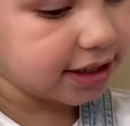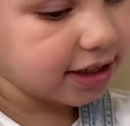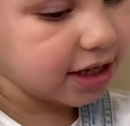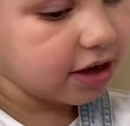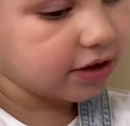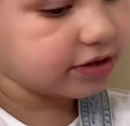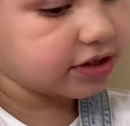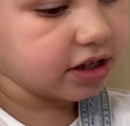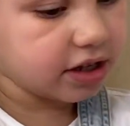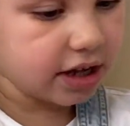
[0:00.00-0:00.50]
still,
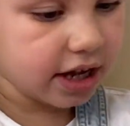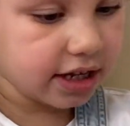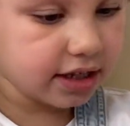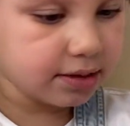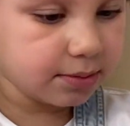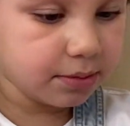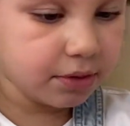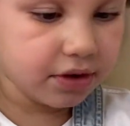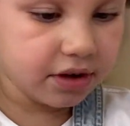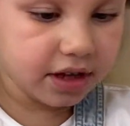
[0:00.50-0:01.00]
so let's
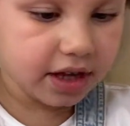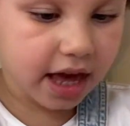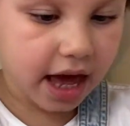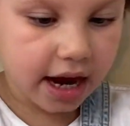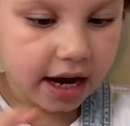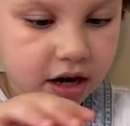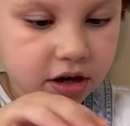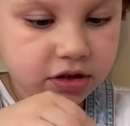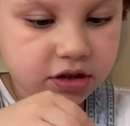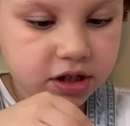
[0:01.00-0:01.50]
get
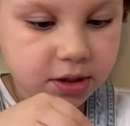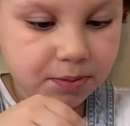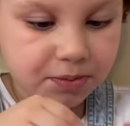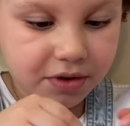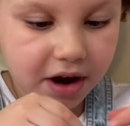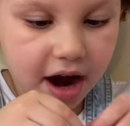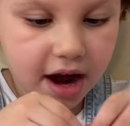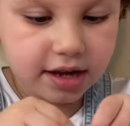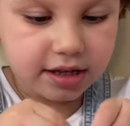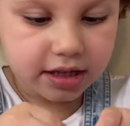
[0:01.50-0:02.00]
her
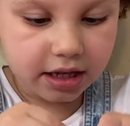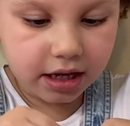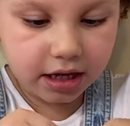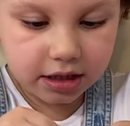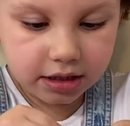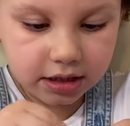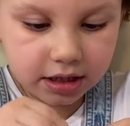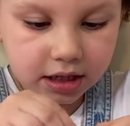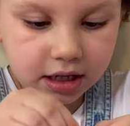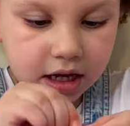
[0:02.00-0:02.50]
surprises.
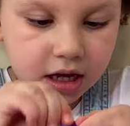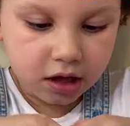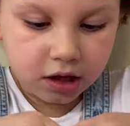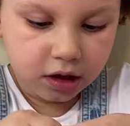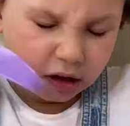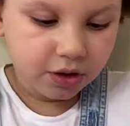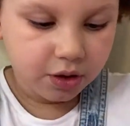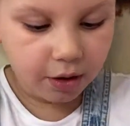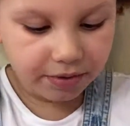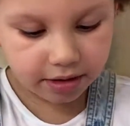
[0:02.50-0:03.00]

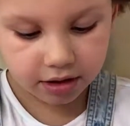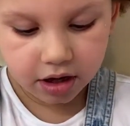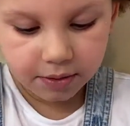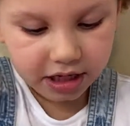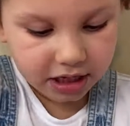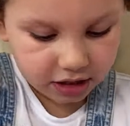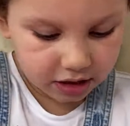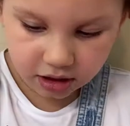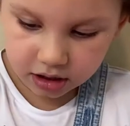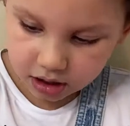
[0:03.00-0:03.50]

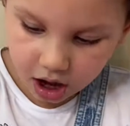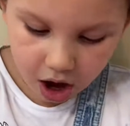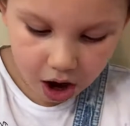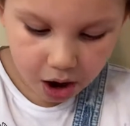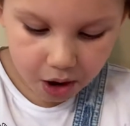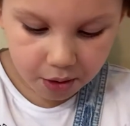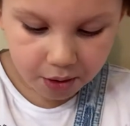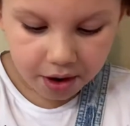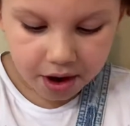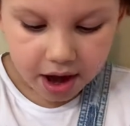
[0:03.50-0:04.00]

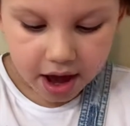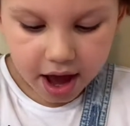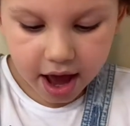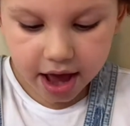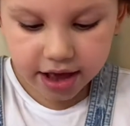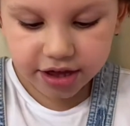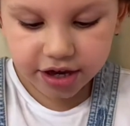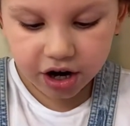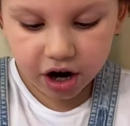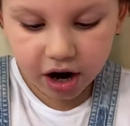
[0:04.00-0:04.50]
Oh,
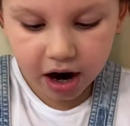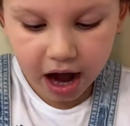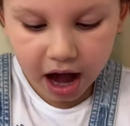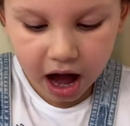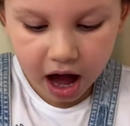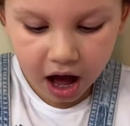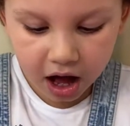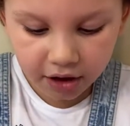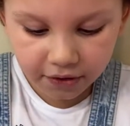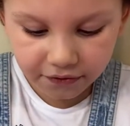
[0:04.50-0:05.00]
it's her
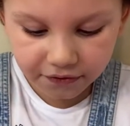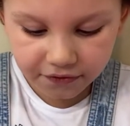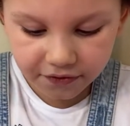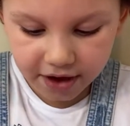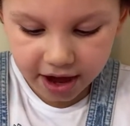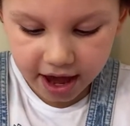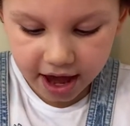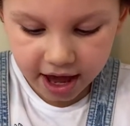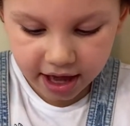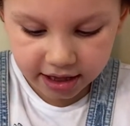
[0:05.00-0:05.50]

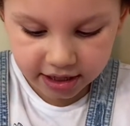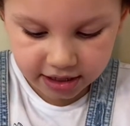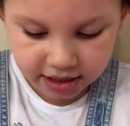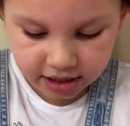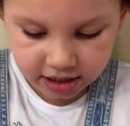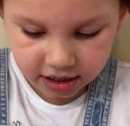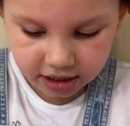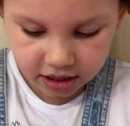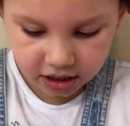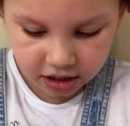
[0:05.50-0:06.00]
outfit.
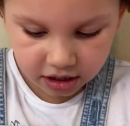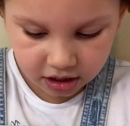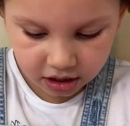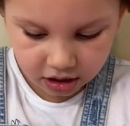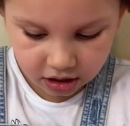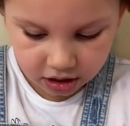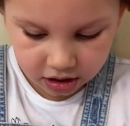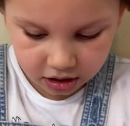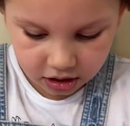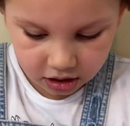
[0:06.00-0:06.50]

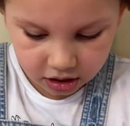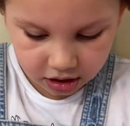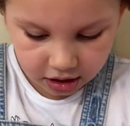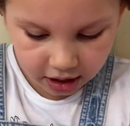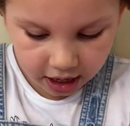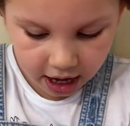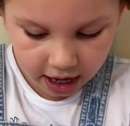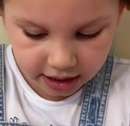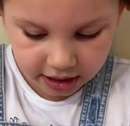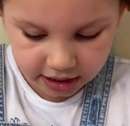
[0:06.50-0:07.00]

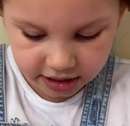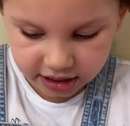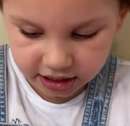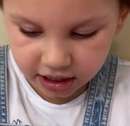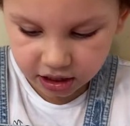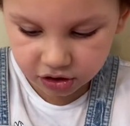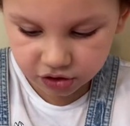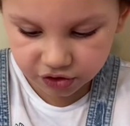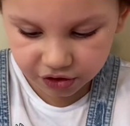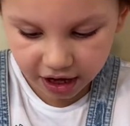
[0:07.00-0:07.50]
Okay, let's see
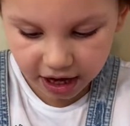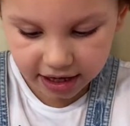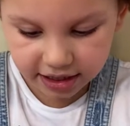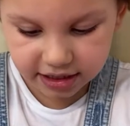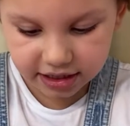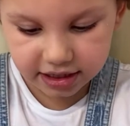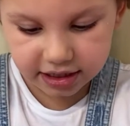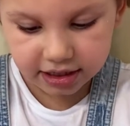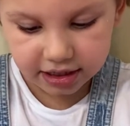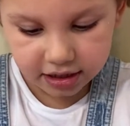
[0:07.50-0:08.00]
her dress.
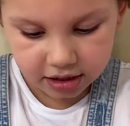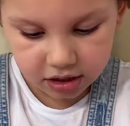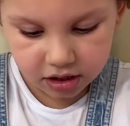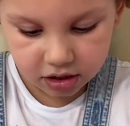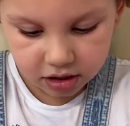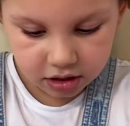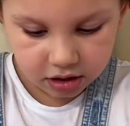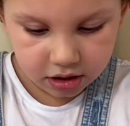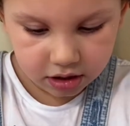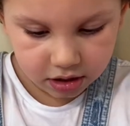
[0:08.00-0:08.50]

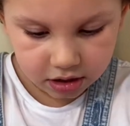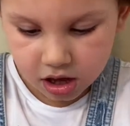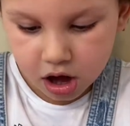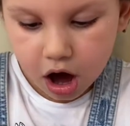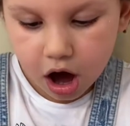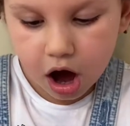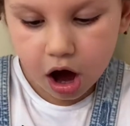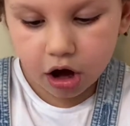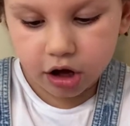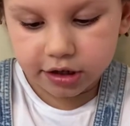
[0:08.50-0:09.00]

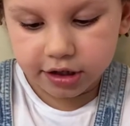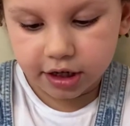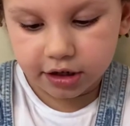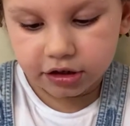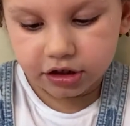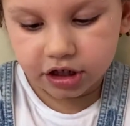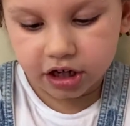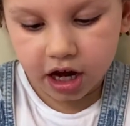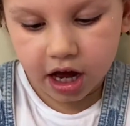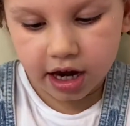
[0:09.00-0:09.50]
Oh, so
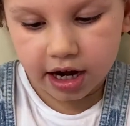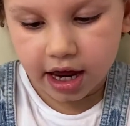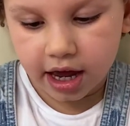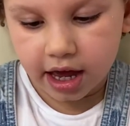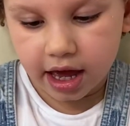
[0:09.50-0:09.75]
she got a